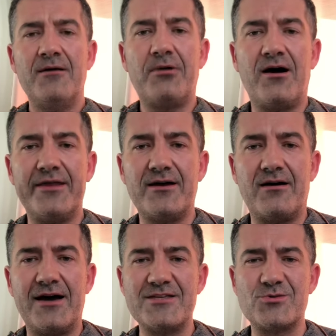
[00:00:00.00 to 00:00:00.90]
behind the
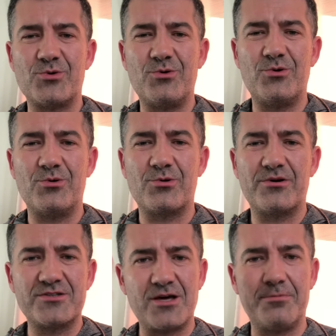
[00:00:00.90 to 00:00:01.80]
eyes or
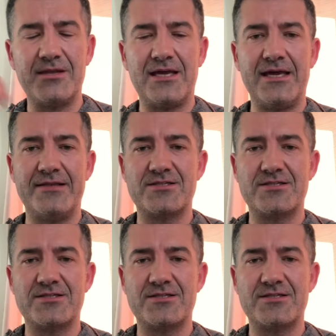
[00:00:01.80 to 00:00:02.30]
on top of the head.